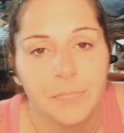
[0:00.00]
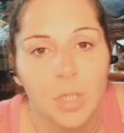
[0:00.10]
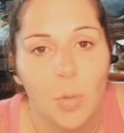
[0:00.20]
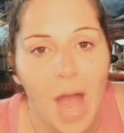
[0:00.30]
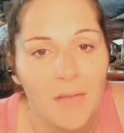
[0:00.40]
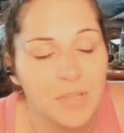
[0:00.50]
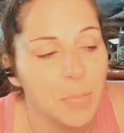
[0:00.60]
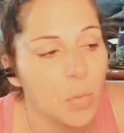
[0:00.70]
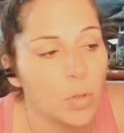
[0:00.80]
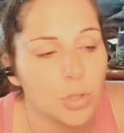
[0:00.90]
You have to
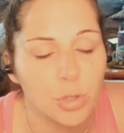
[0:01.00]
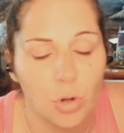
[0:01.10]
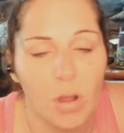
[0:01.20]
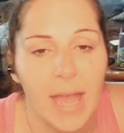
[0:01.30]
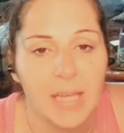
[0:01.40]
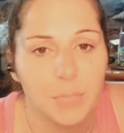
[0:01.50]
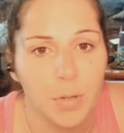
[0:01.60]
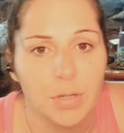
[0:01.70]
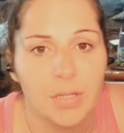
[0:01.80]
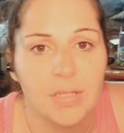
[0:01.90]
be one strong ass
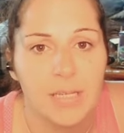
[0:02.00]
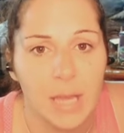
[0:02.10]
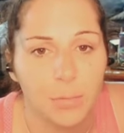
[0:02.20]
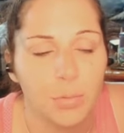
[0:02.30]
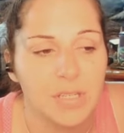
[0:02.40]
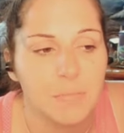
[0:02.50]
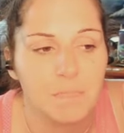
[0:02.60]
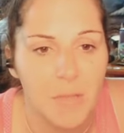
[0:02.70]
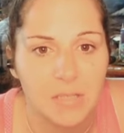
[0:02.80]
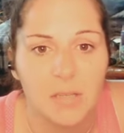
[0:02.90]
person to get through this
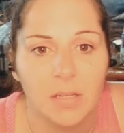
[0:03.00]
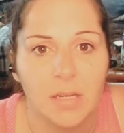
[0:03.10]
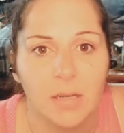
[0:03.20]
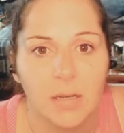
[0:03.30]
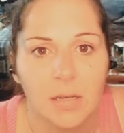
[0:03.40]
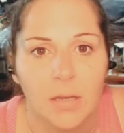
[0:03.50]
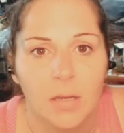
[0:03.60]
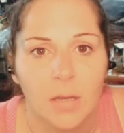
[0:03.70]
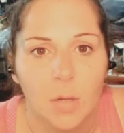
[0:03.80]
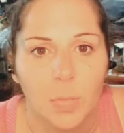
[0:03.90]
mentally
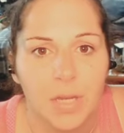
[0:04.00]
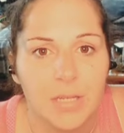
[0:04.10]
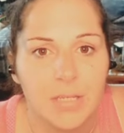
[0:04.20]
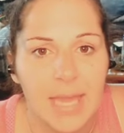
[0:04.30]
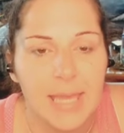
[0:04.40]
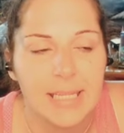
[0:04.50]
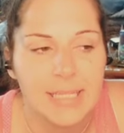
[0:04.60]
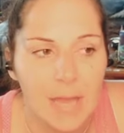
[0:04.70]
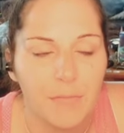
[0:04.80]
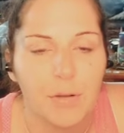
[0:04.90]
because it can
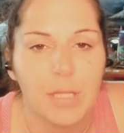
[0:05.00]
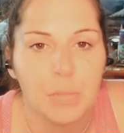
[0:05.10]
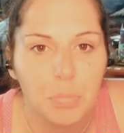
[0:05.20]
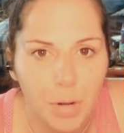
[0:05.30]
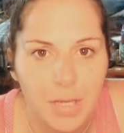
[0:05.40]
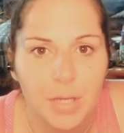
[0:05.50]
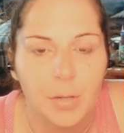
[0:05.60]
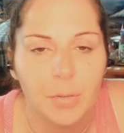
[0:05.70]
definitely break you.